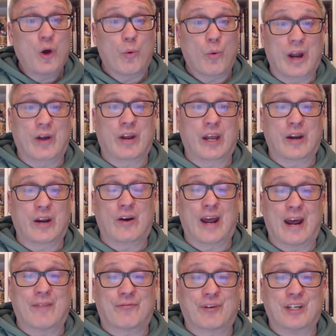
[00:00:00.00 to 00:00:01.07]
We're here
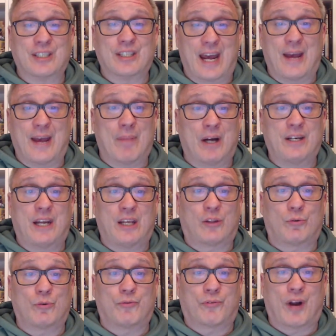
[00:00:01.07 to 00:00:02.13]
every day, Monday
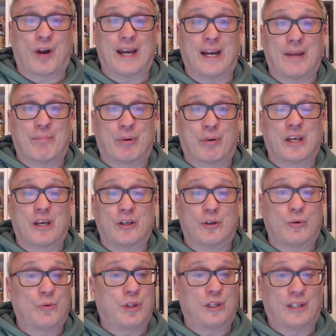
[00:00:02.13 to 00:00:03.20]
through Friday, bringing
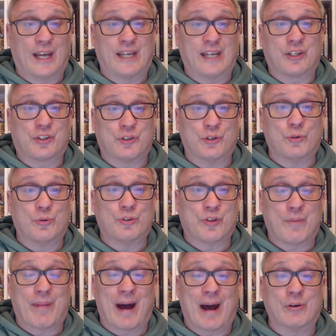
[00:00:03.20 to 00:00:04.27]
you the latest news
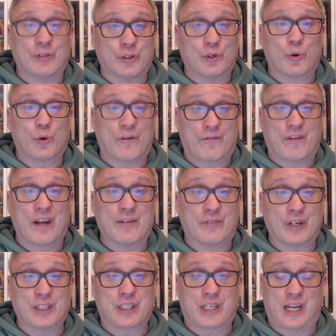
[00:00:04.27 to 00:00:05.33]
about your
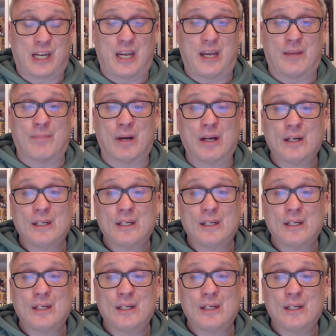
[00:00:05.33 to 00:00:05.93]
favorite team.